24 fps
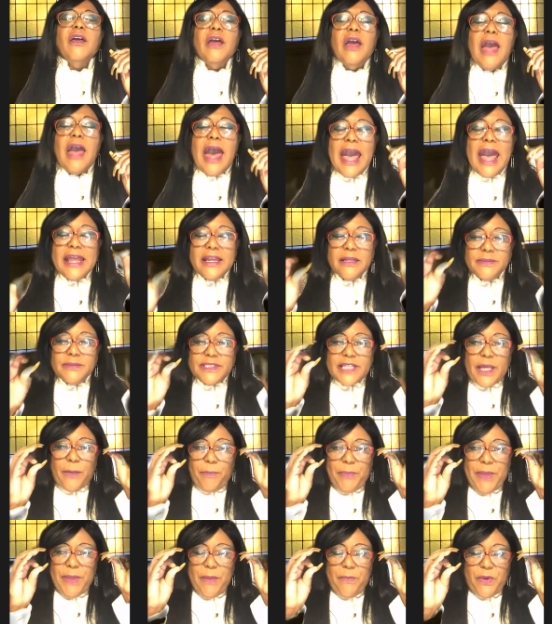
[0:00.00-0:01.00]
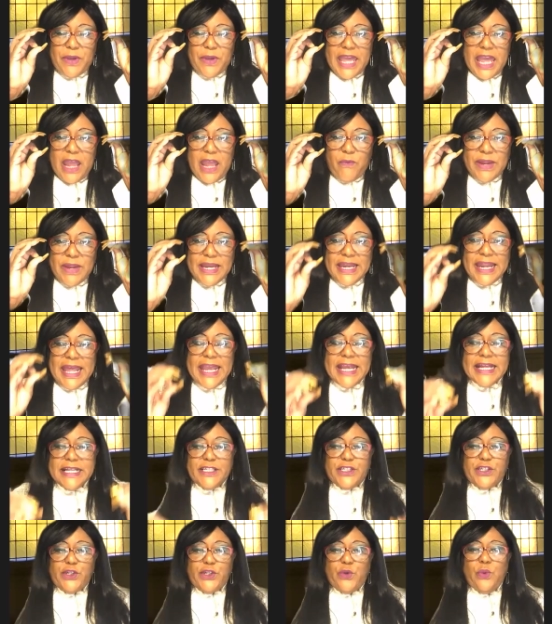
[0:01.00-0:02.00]
items that people can
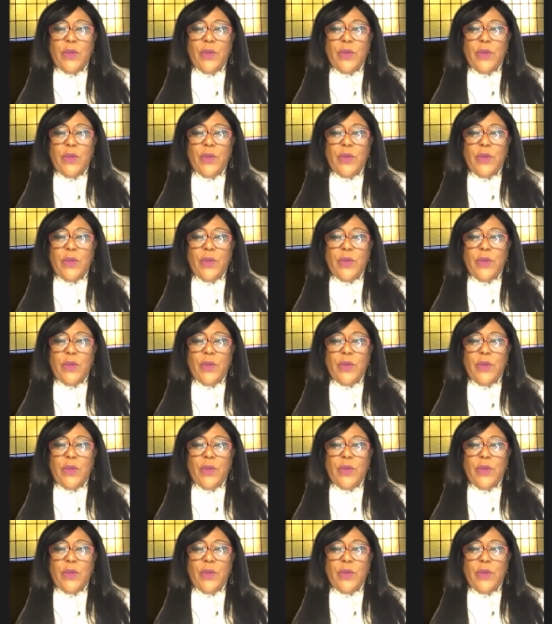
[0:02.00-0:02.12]
relate to